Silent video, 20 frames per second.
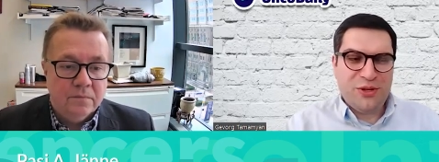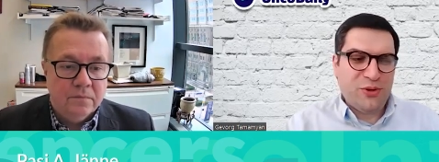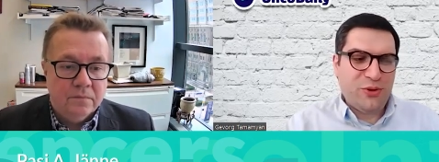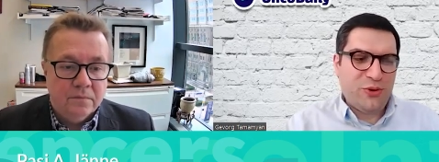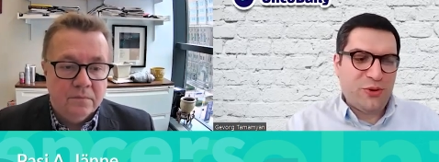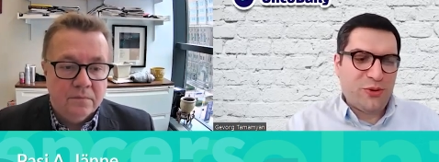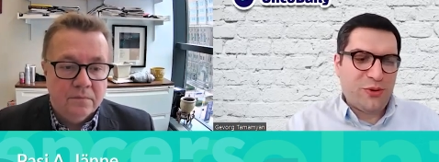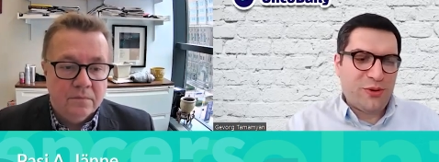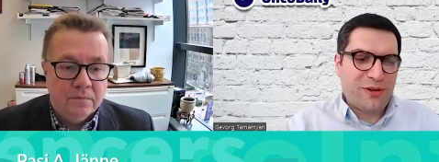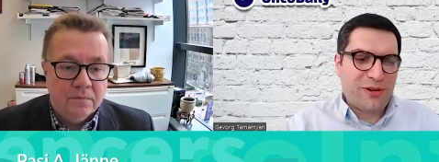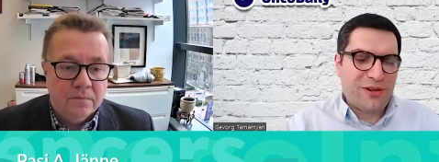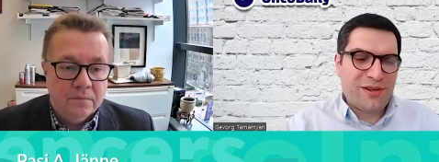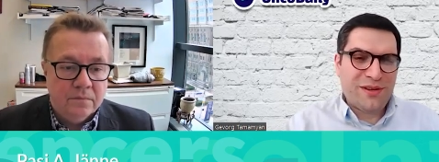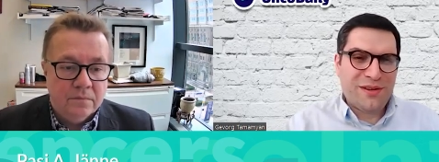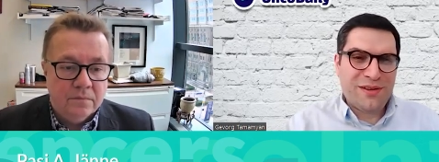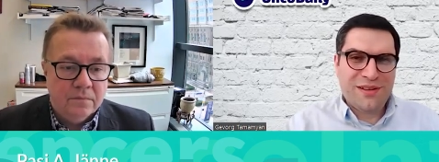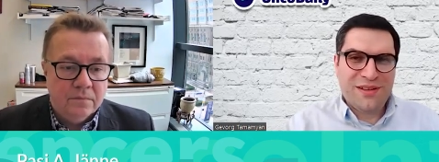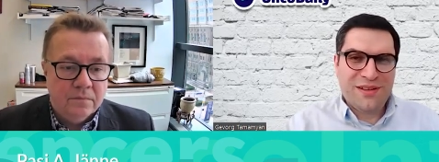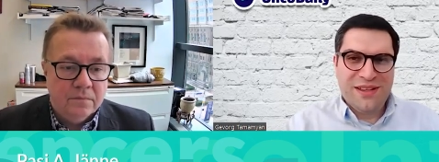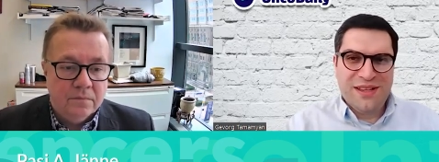Speaker 1: the New
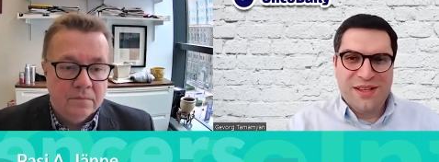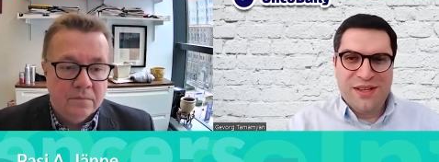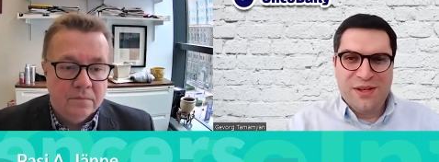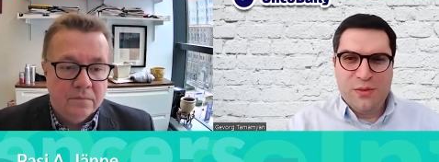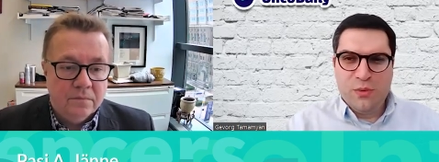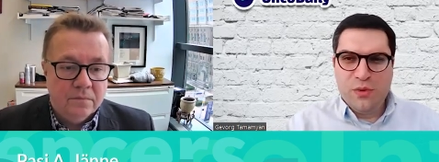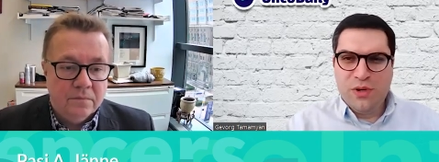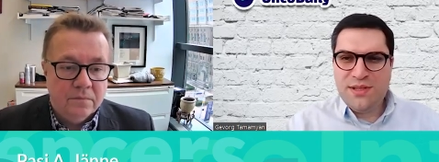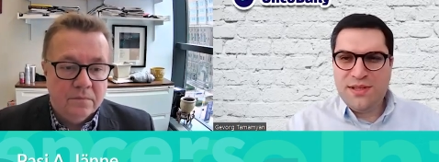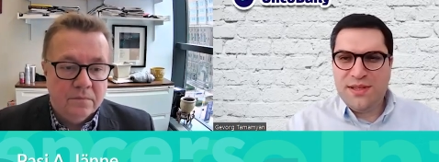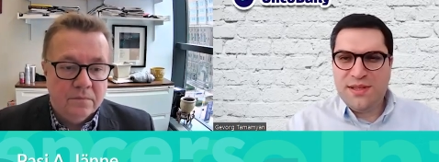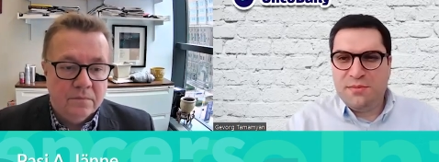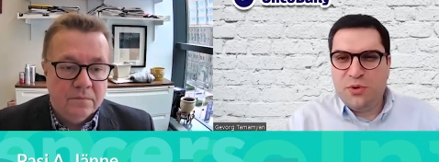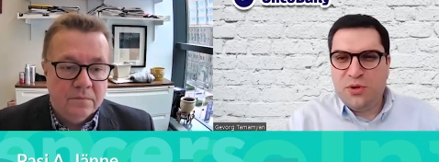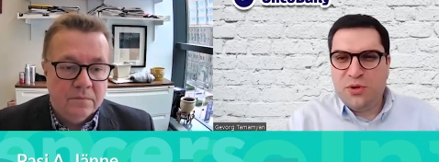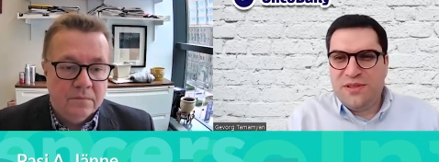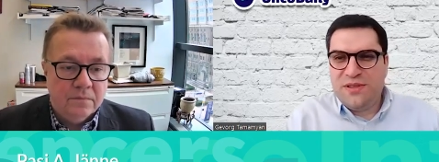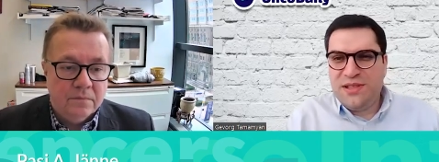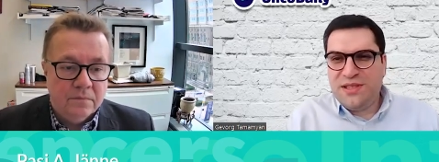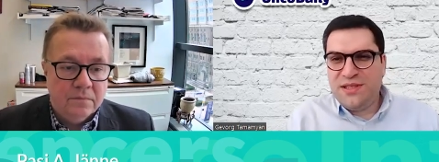York. What's
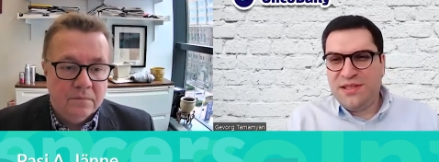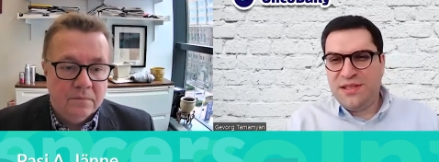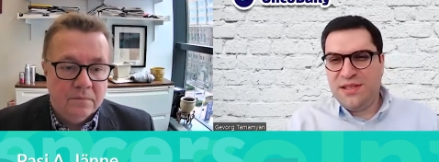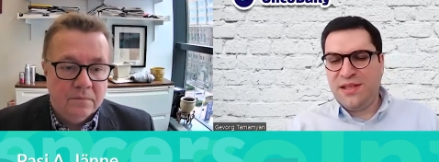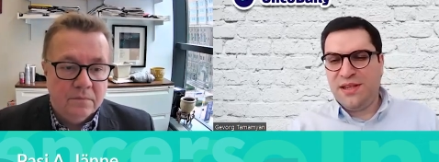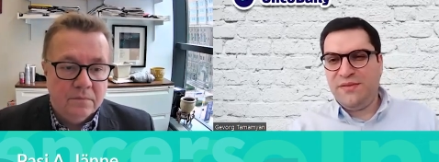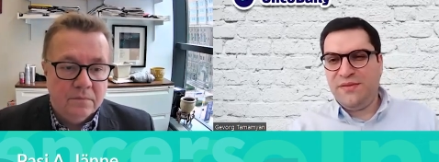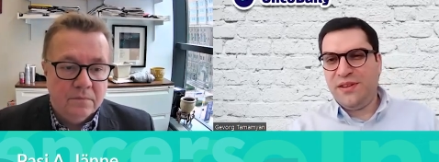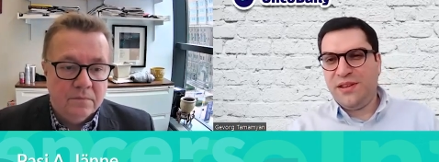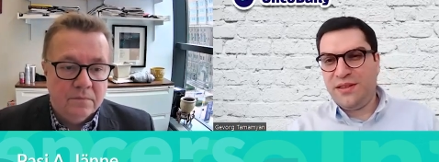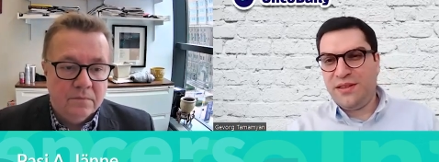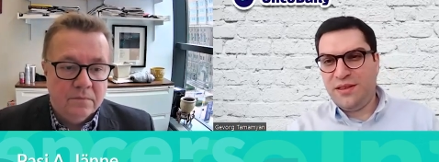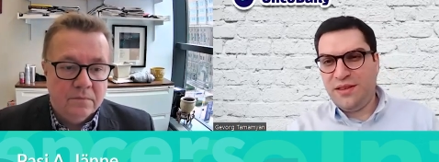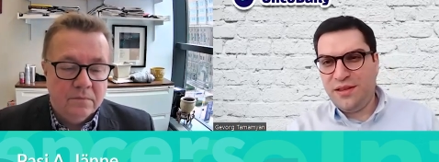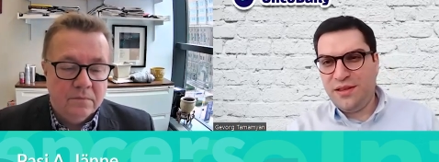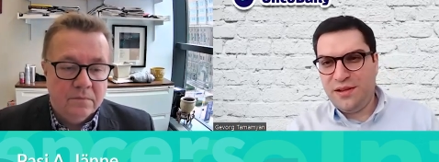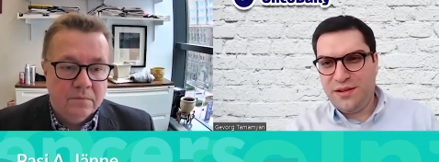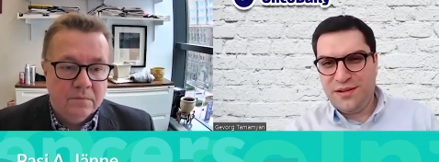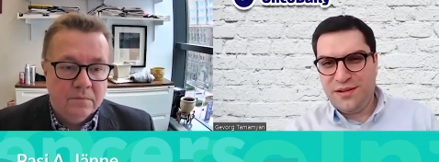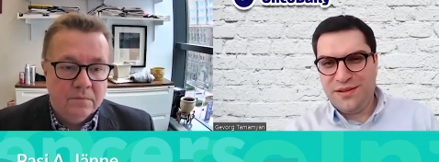the most
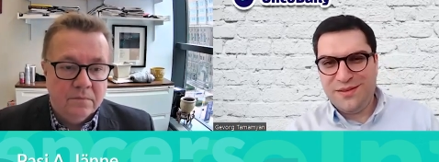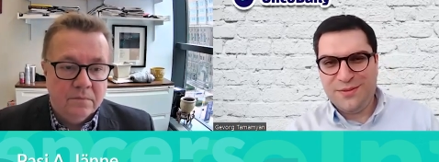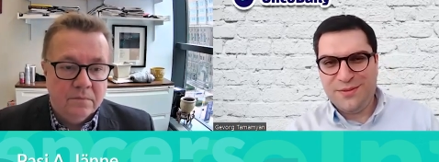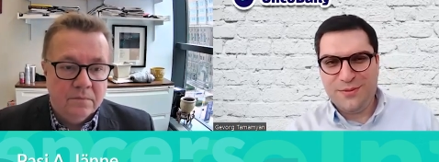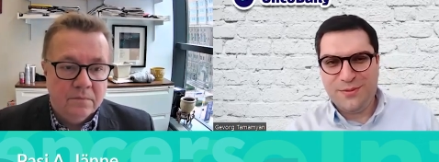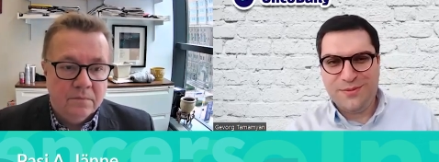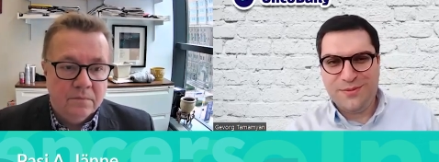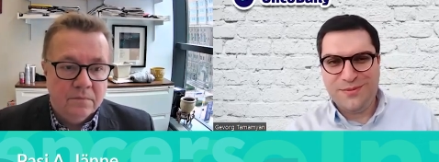significant there?